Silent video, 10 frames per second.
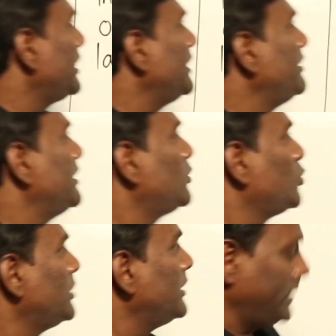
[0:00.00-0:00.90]
K V A,
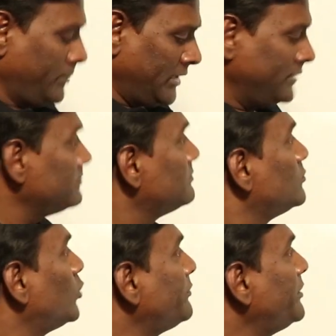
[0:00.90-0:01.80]
two thirty by
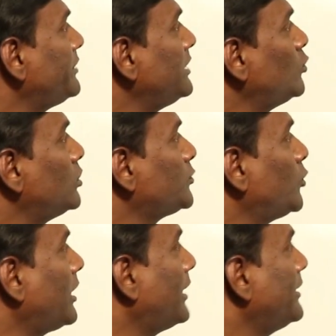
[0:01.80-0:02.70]
one fifteen volts,
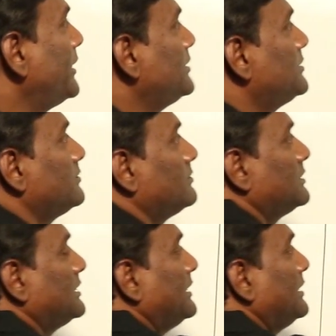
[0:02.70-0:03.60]
four hundred hertz.
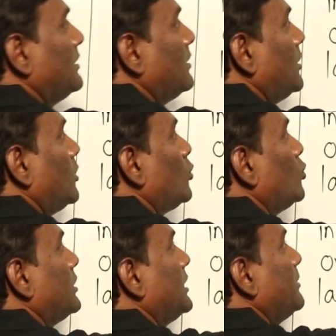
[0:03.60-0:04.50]
See here,
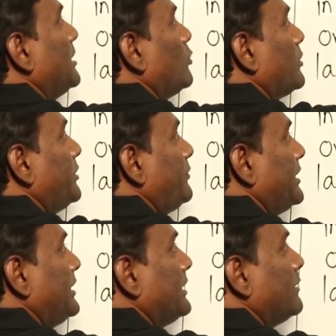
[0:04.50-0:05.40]
two thirty by one
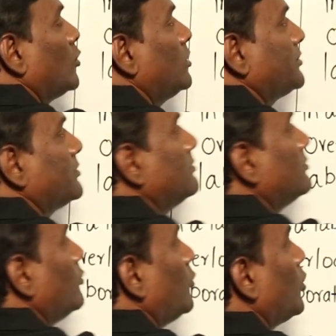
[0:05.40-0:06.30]
fifteen volts,
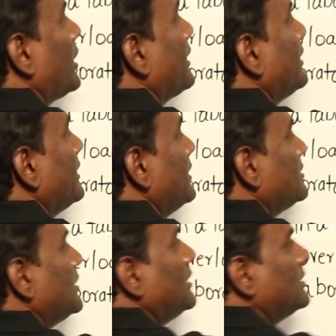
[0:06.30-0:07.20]
four hundred
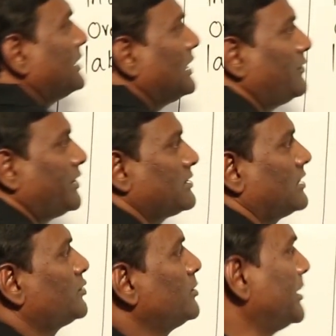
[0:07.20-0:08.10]
hertz, single phase
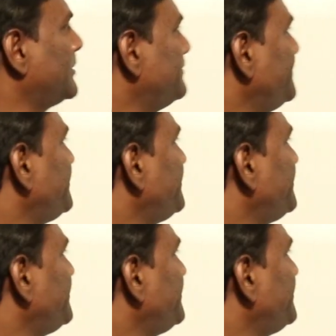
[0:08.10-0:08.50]
transformer.